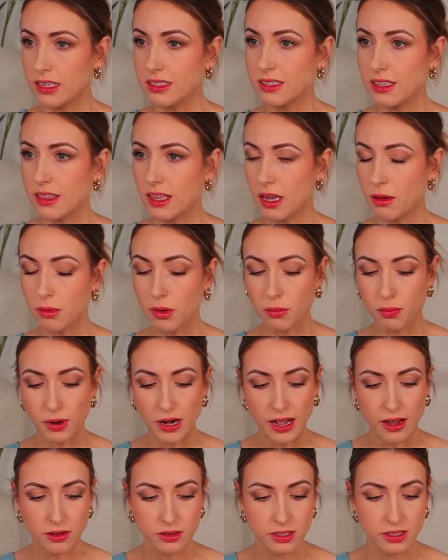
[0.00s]
That's the thing about
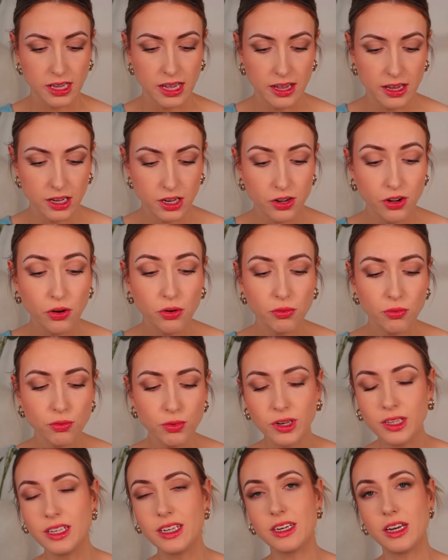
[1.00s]
brows. You don't
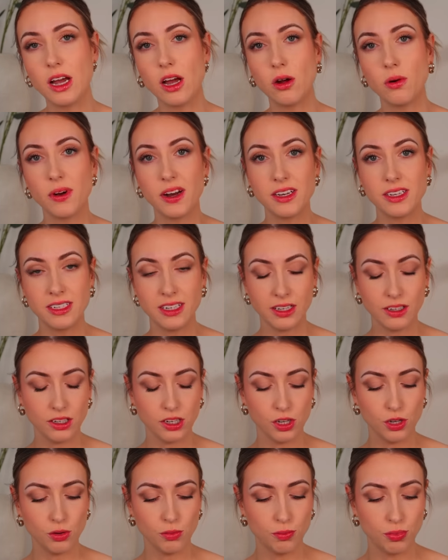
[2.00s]
really know until
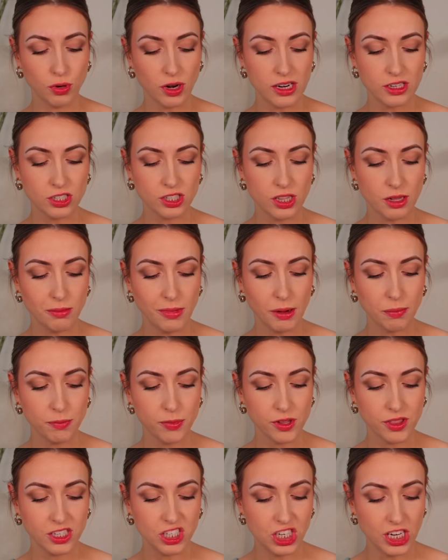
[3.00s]
you brush them
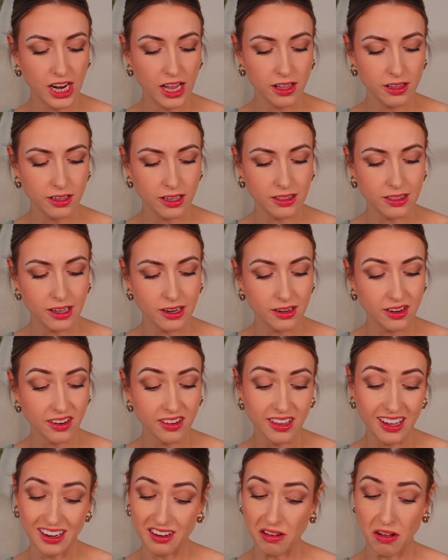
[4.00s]
up with gel and then you're
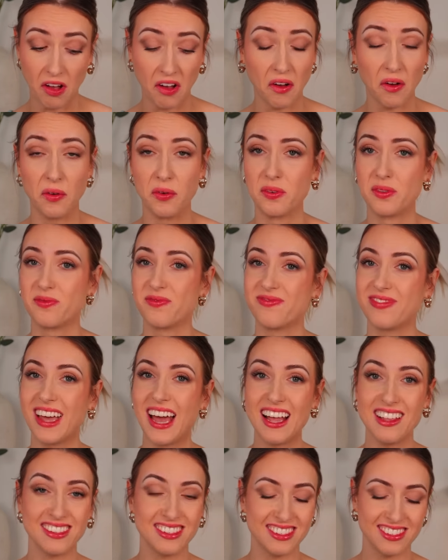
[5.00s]
like, oh,
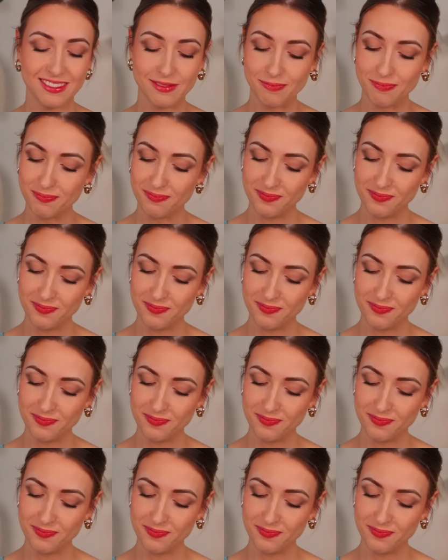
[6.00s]
it's